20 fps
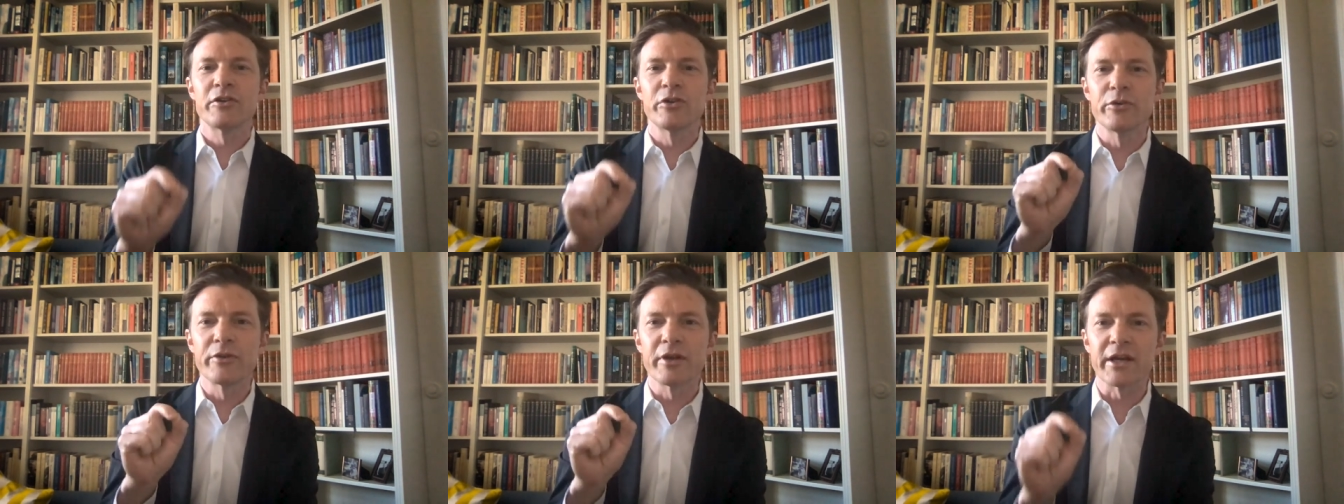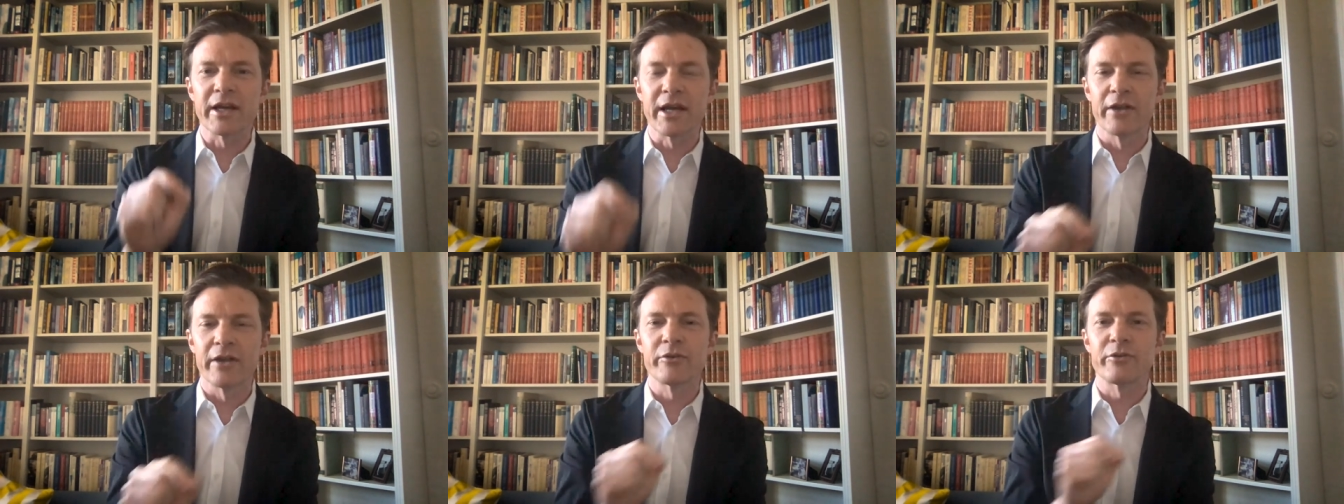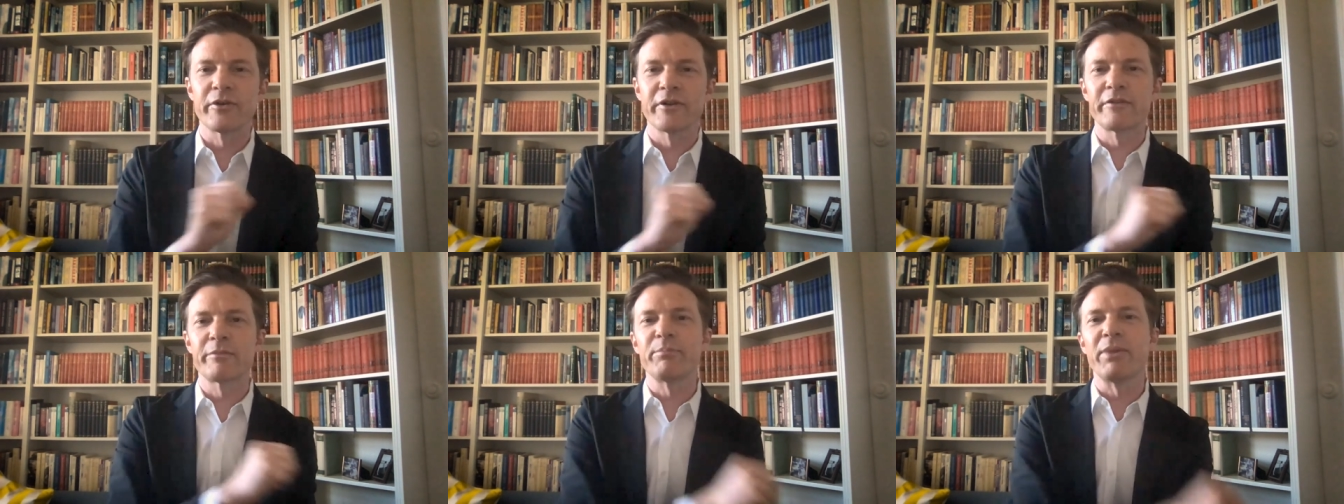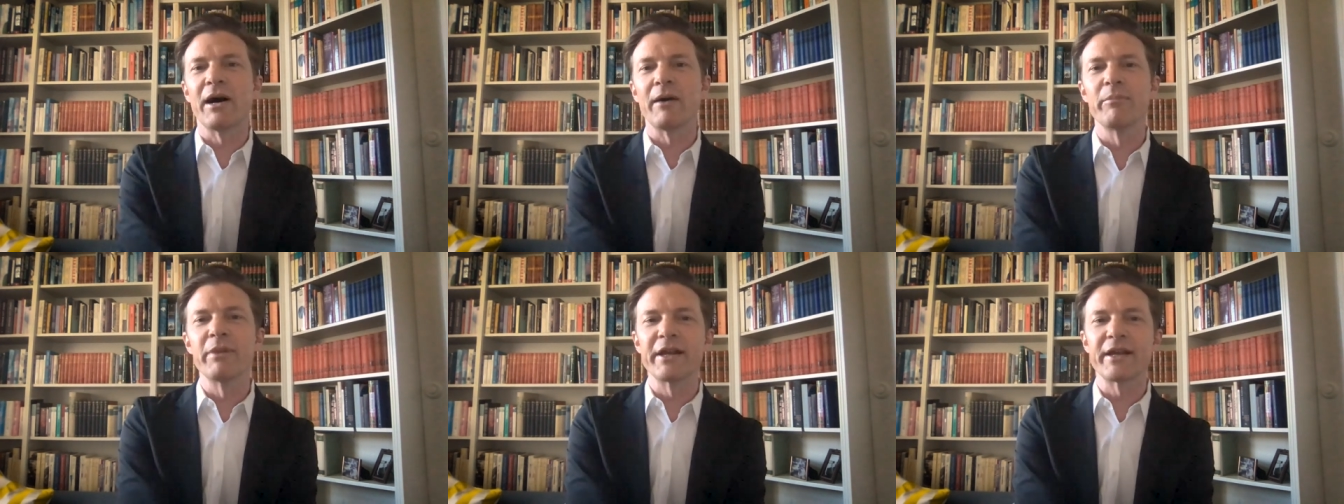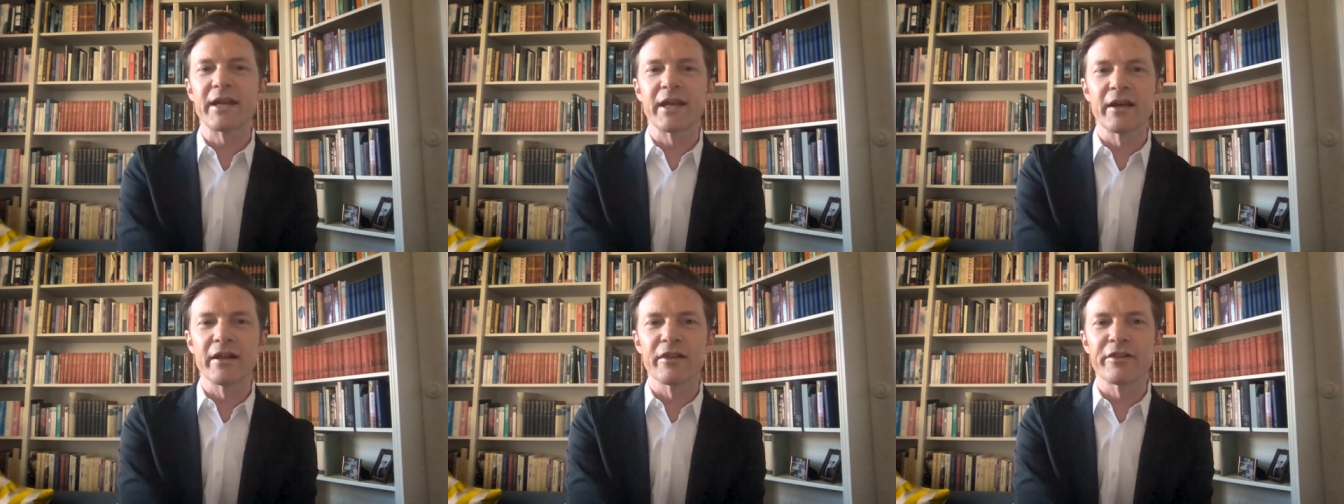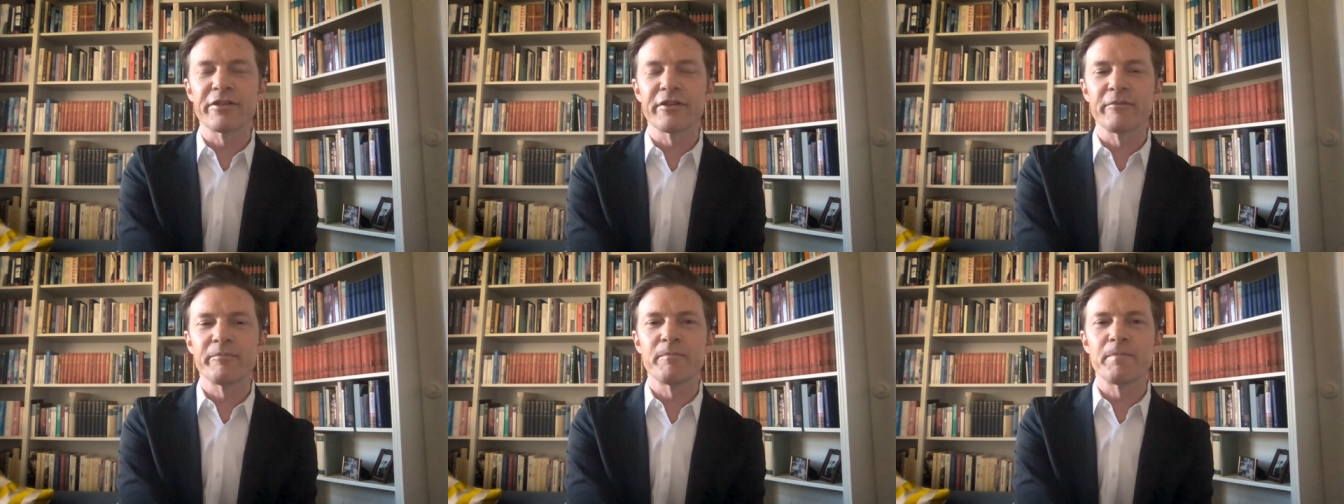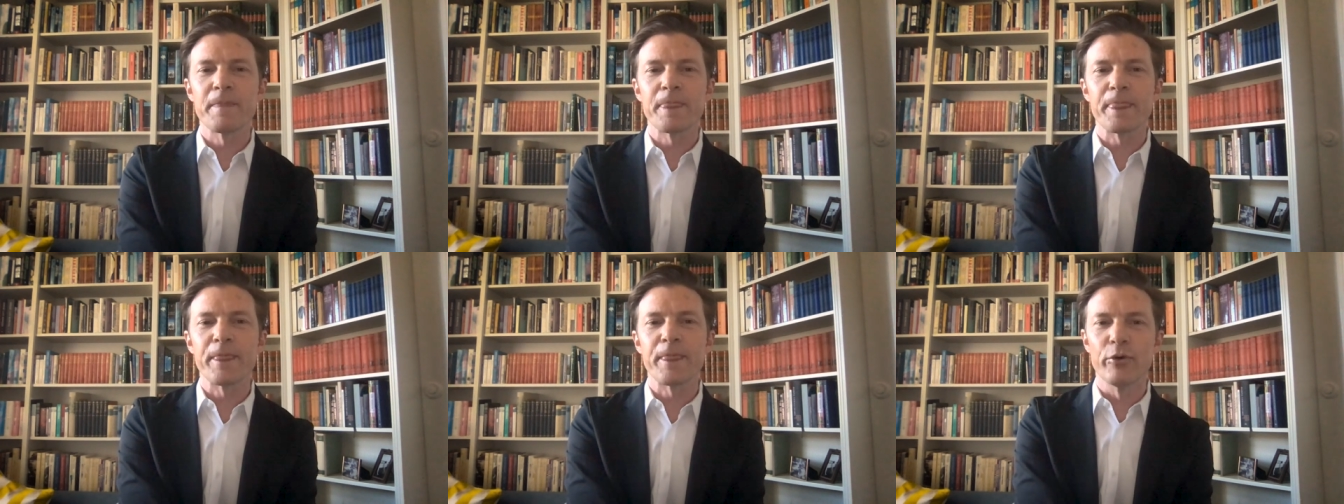to the country's public health
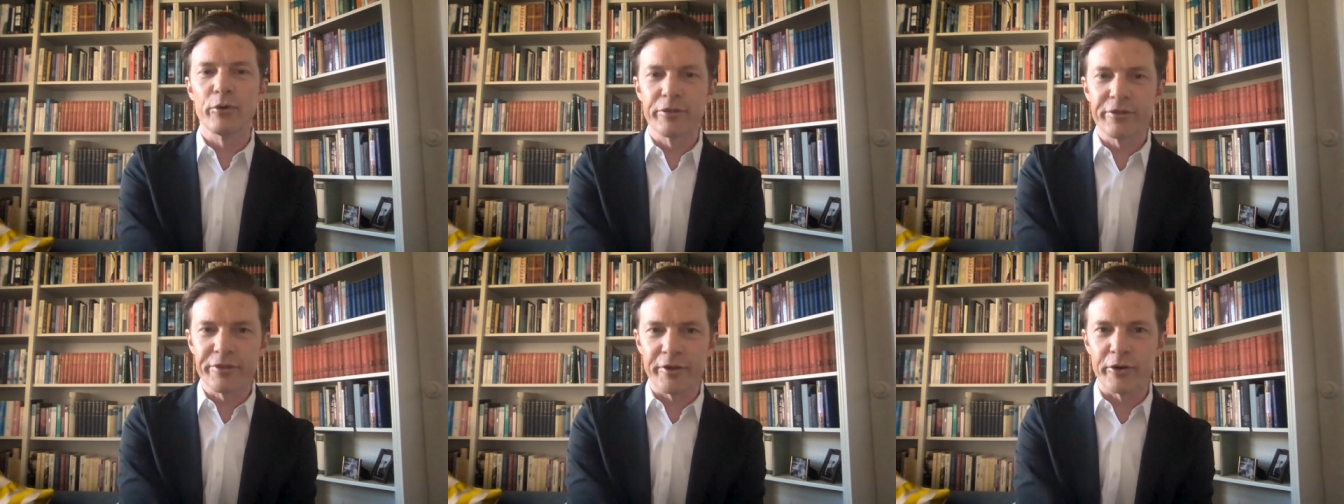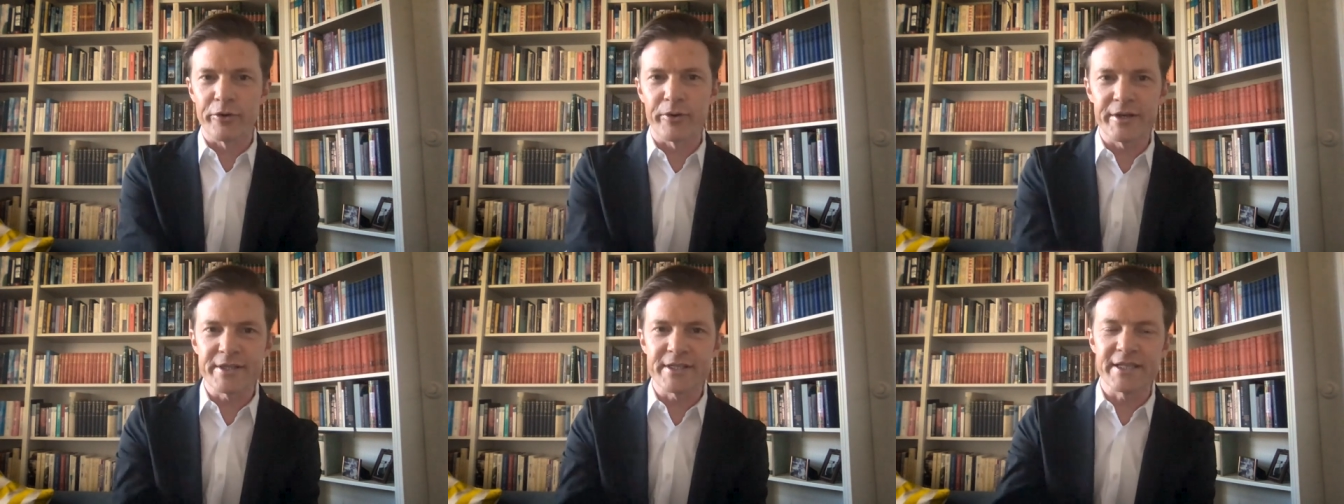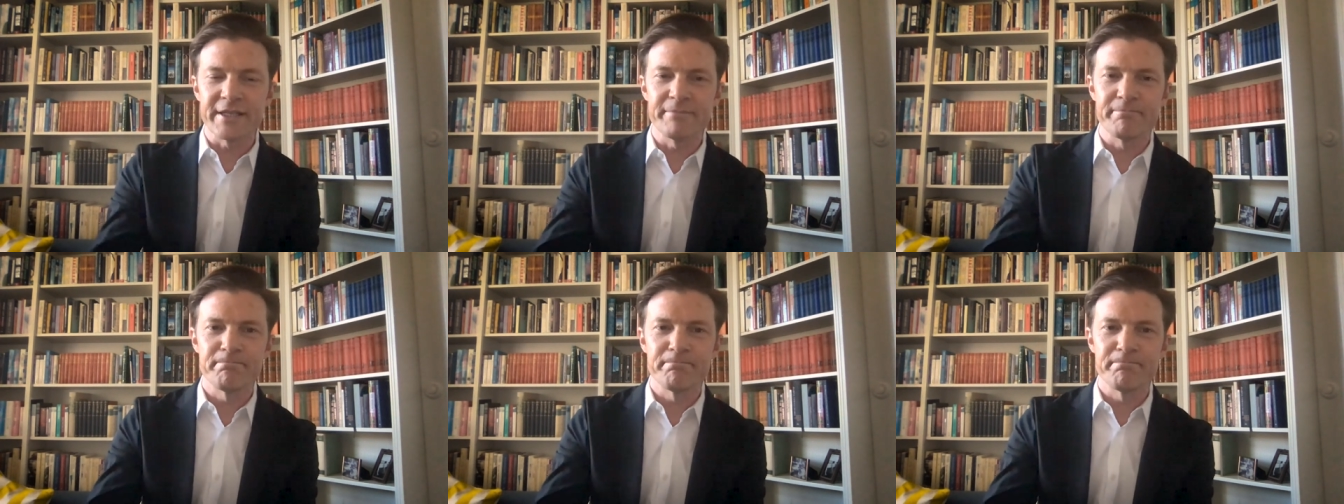authority